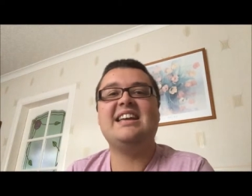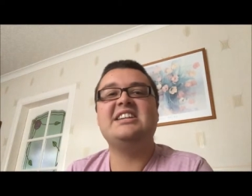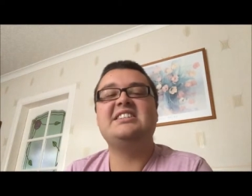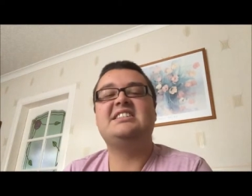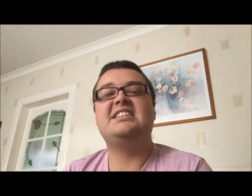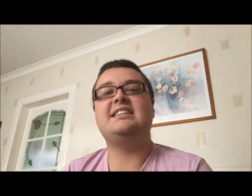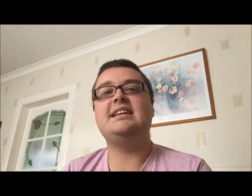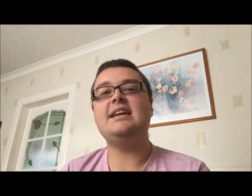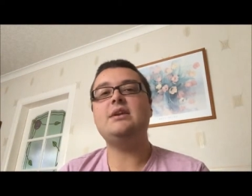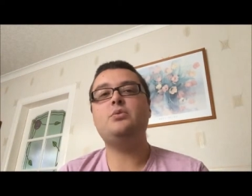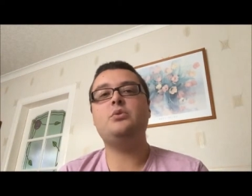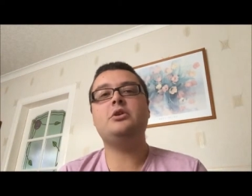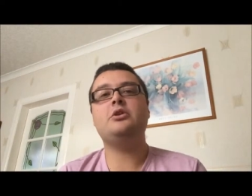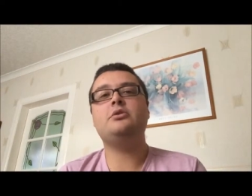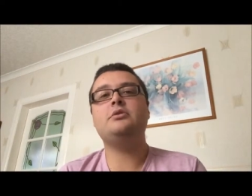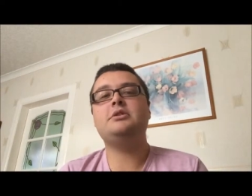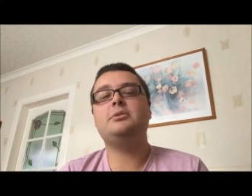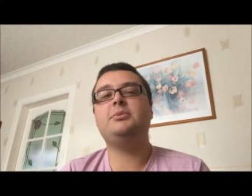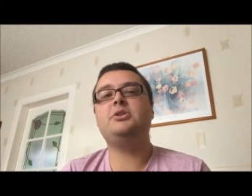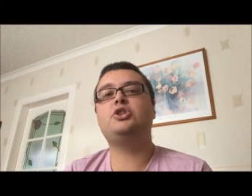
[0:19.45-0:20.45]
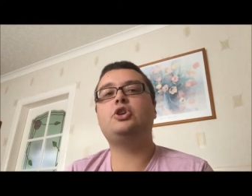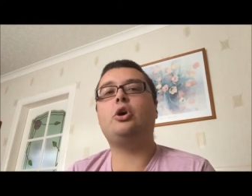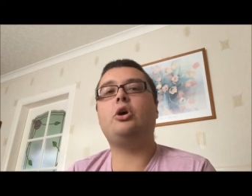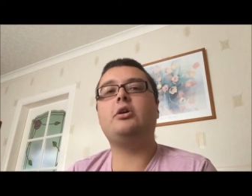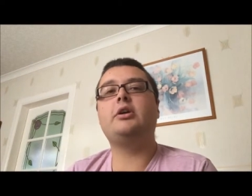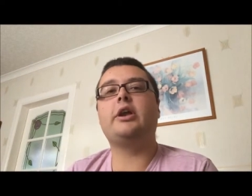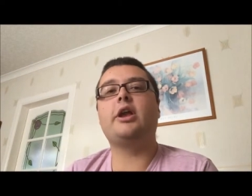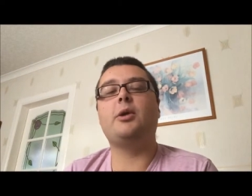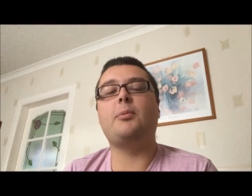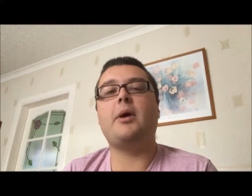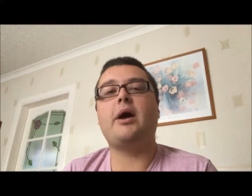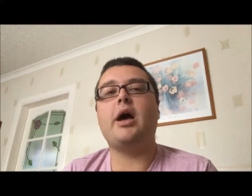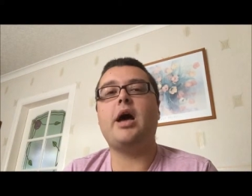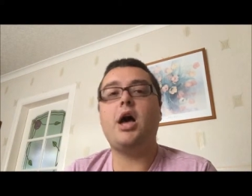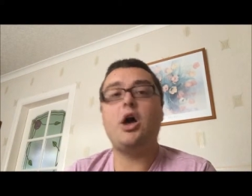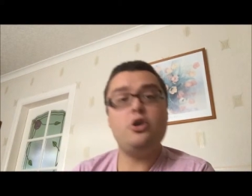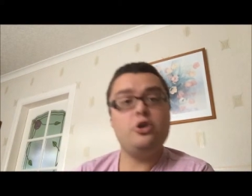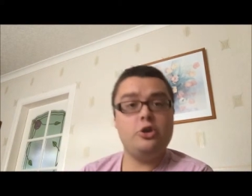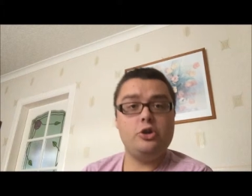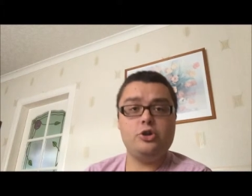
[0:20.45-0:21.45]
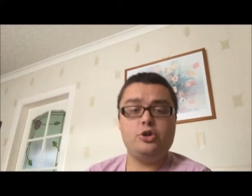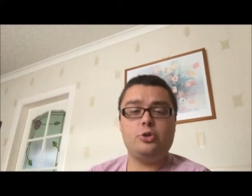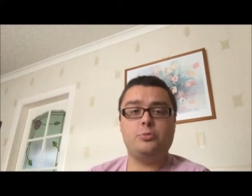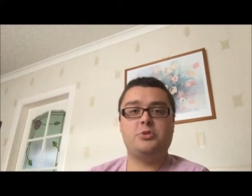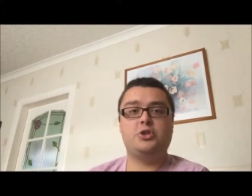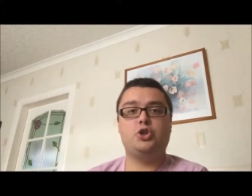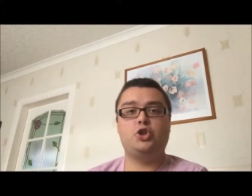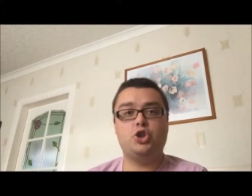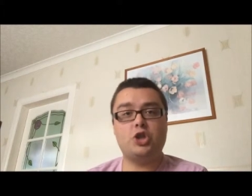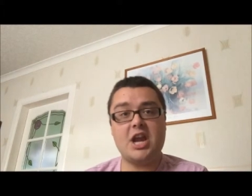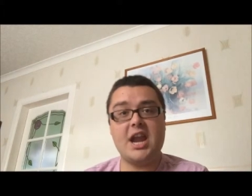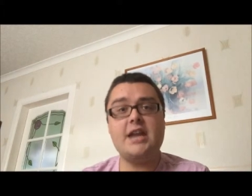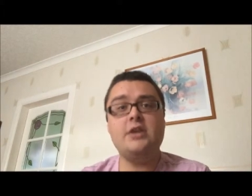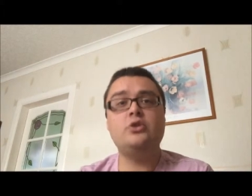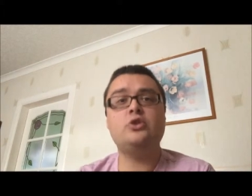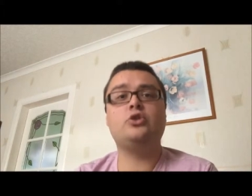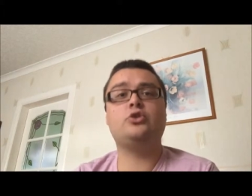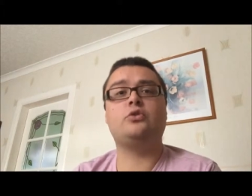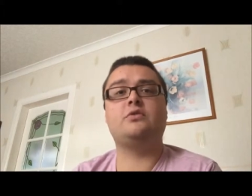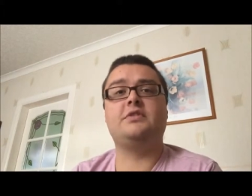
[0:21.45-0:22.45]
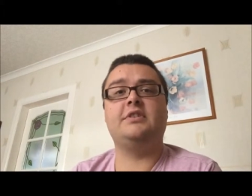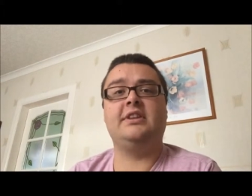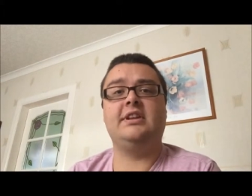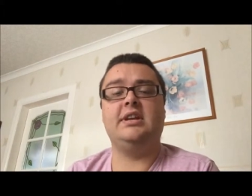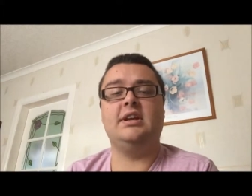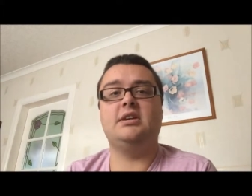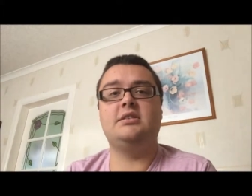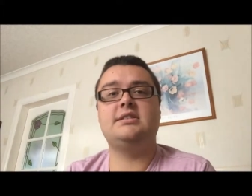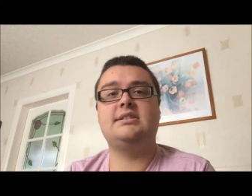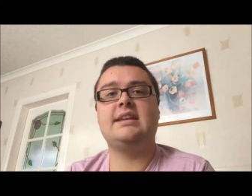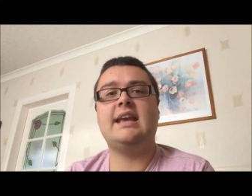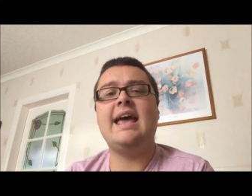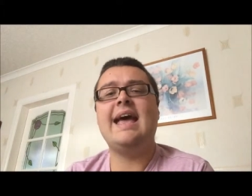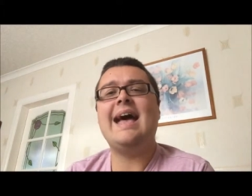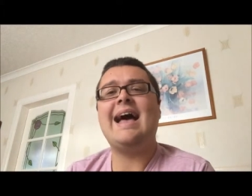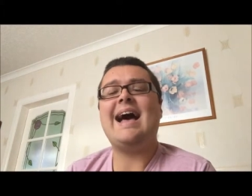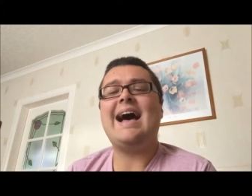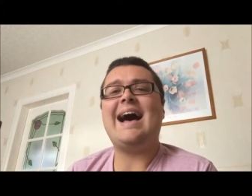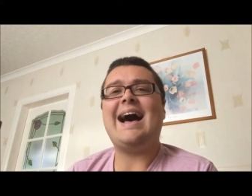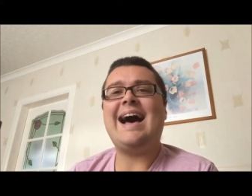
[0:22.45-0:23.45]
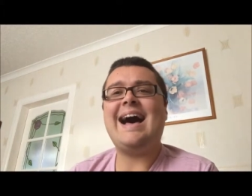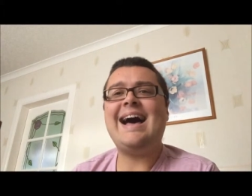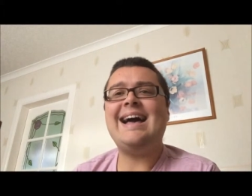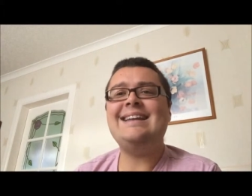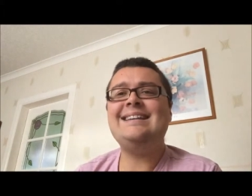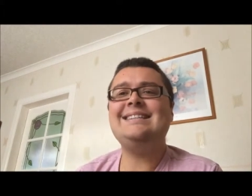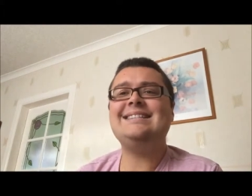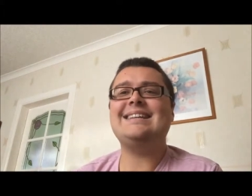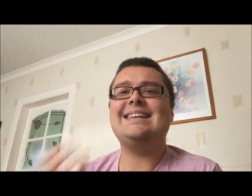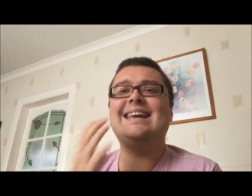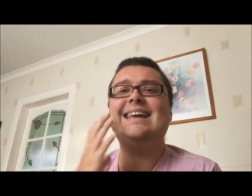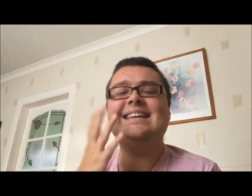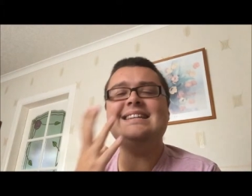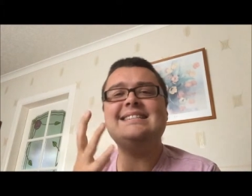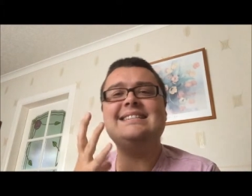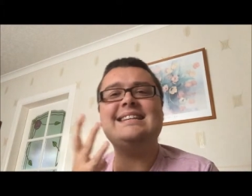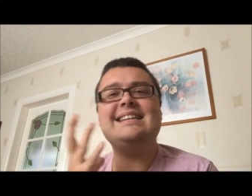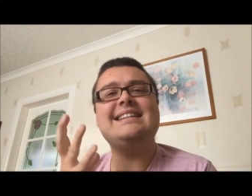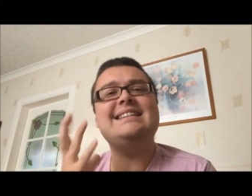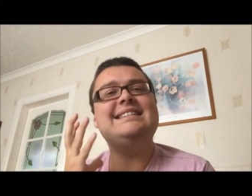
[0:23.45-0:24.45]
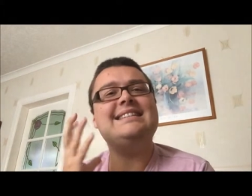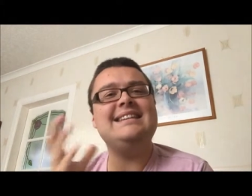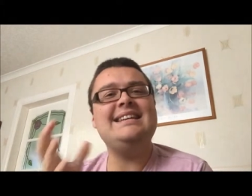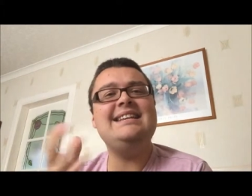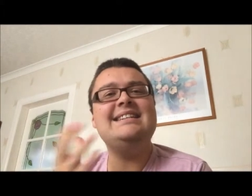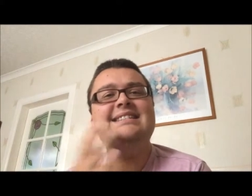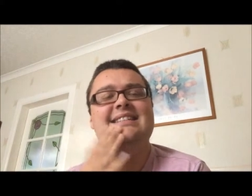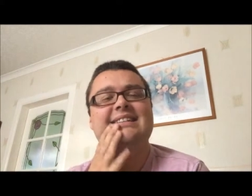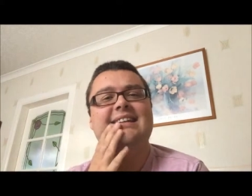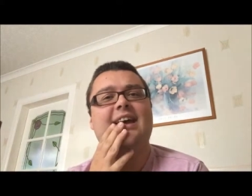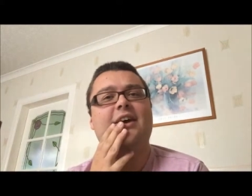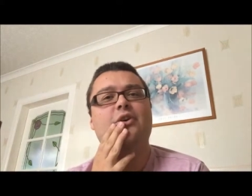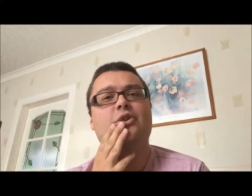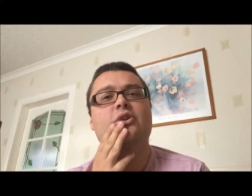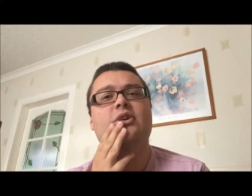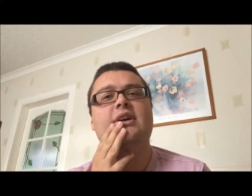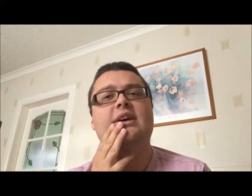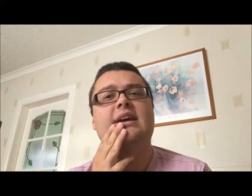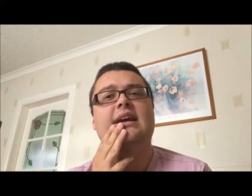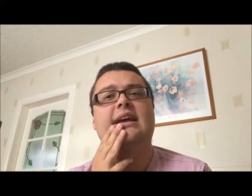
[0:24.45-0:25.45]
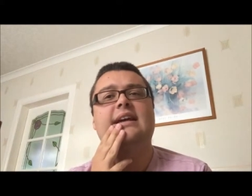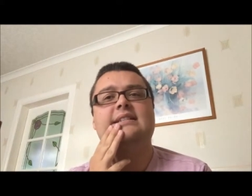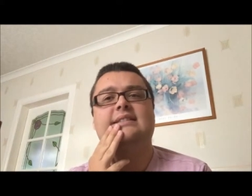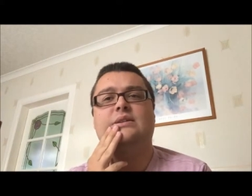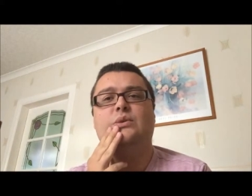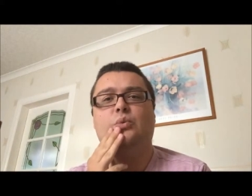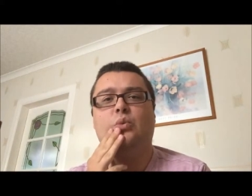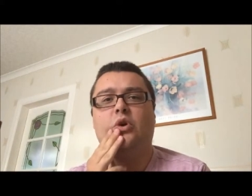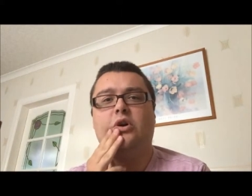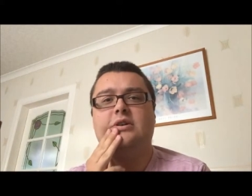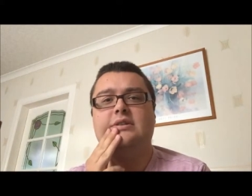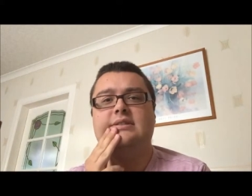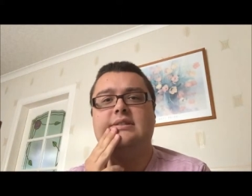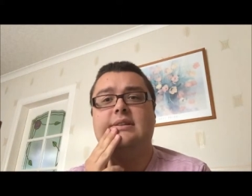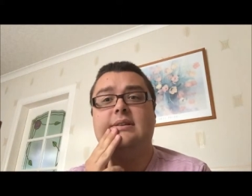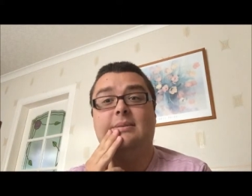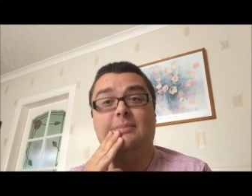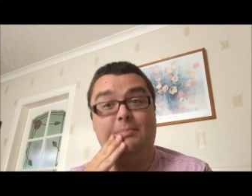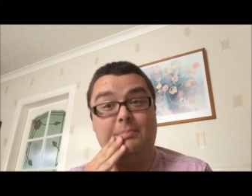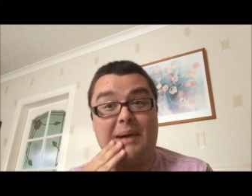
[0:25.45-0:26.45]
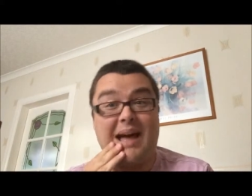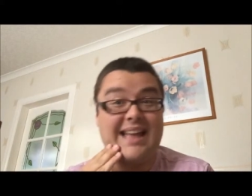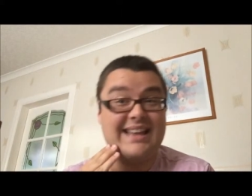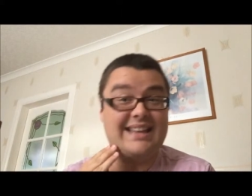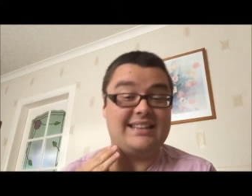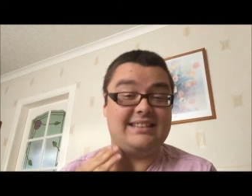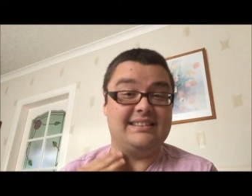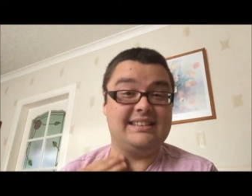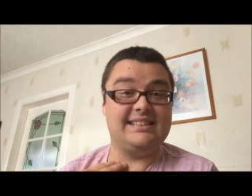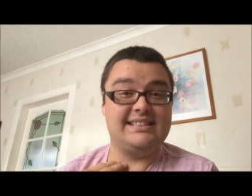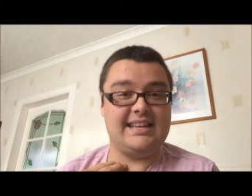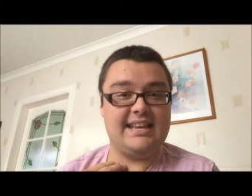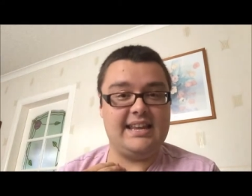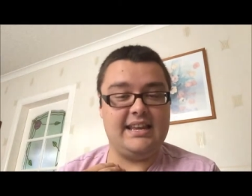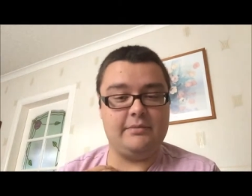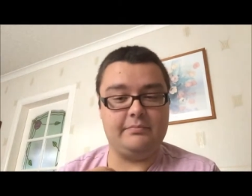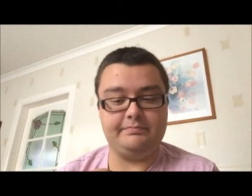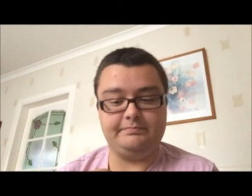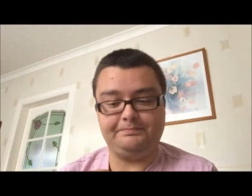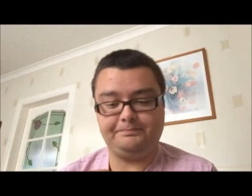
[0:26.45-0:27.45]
Today we're going to be talking about how YouTube has changed over the years, and is it as easy now as it was back in the day?